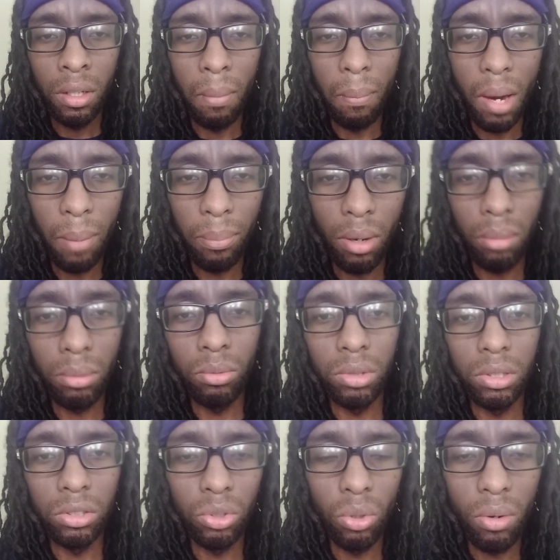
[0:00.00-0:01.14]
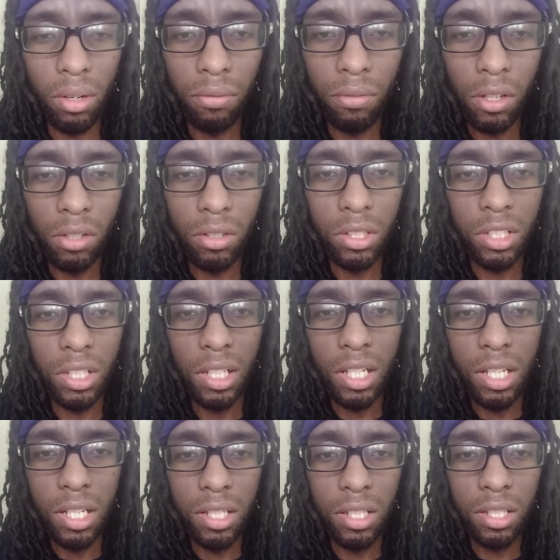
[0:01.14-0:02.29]
My problem with authority figures
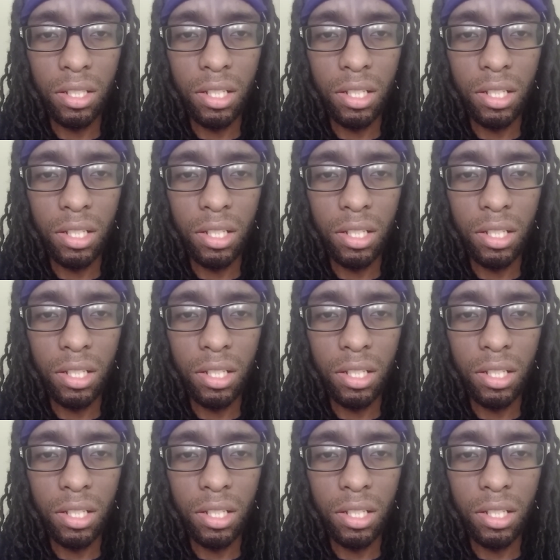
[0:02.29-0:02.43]
is